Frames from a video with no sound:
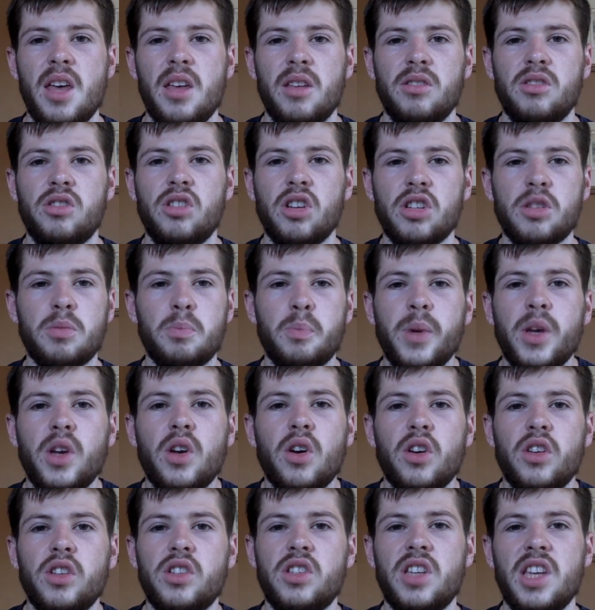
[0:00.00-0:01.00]
just
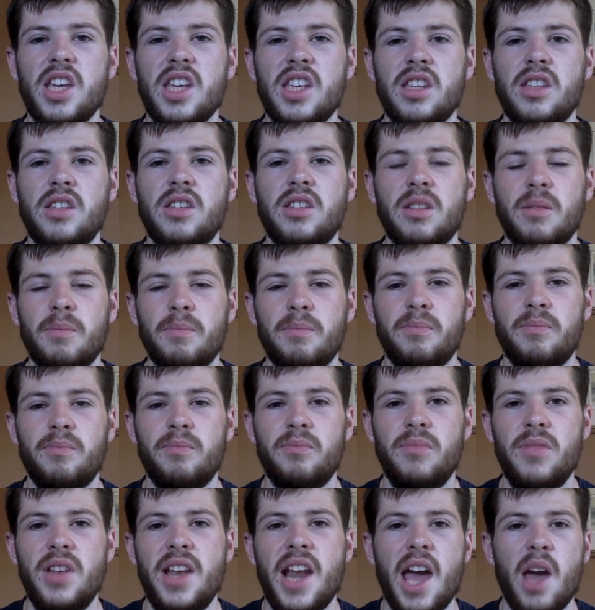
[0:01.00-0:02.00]
because he's
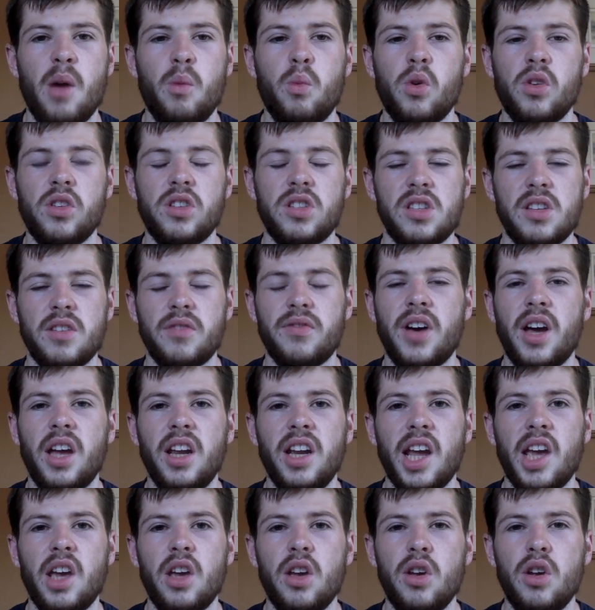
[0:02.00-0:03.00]
now wants to find
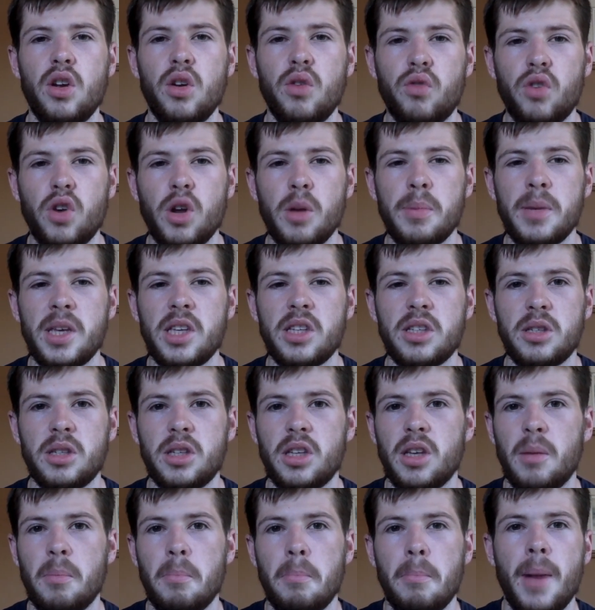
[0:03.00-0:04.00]
out who Ruby's
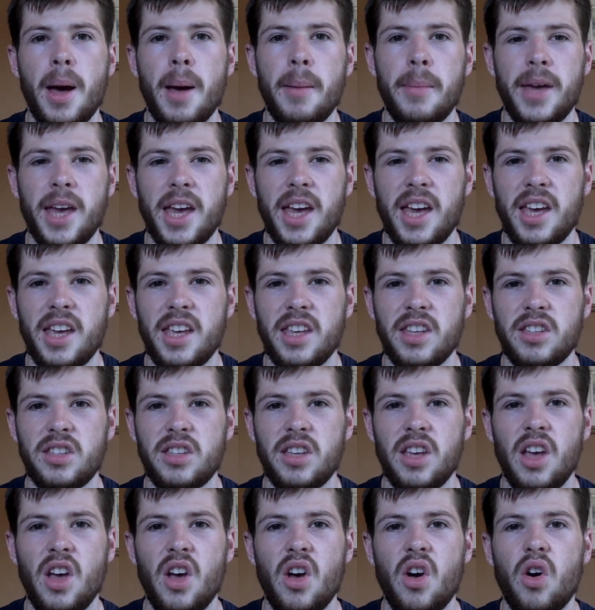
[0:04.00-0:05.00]
mum is,
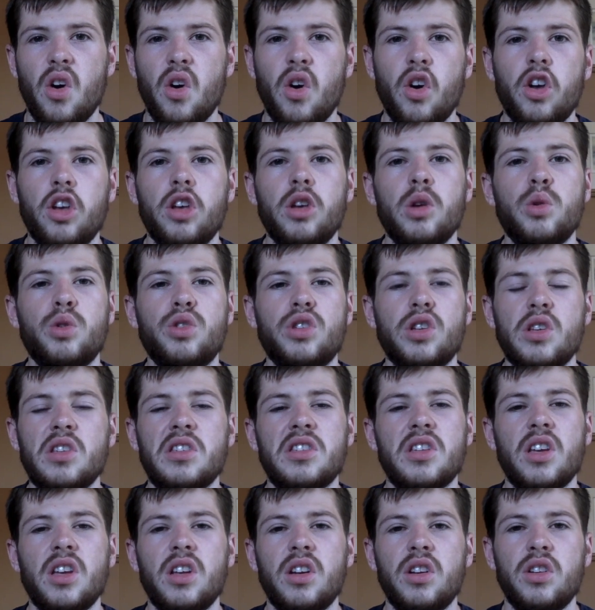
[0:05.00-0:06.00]
or who
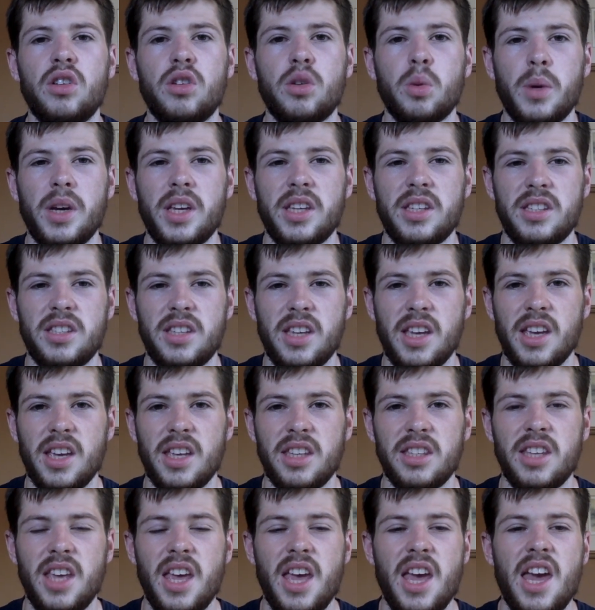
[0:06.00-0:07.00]
Susan Twist
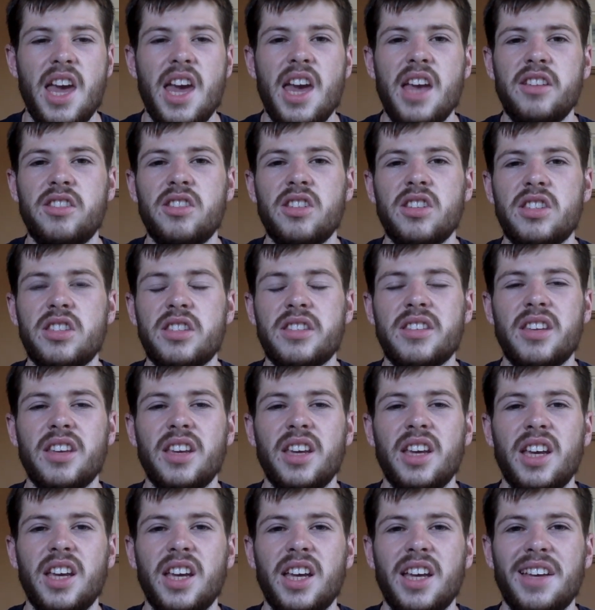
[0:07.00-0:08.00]
is.
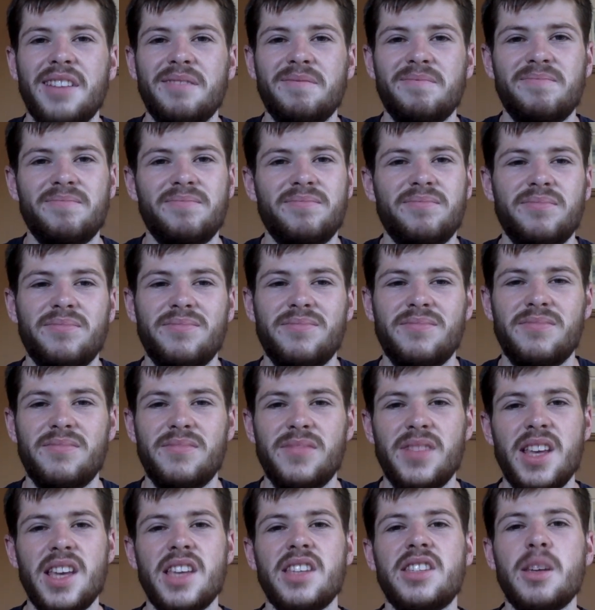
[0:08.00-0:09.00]

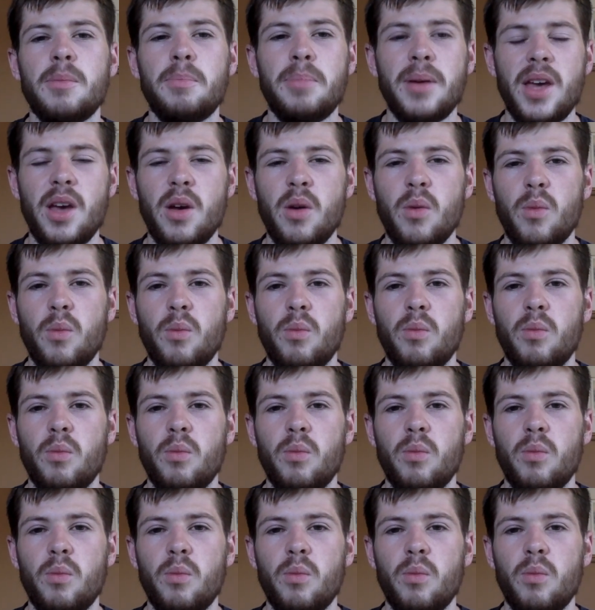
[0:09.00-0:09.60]
It's a bit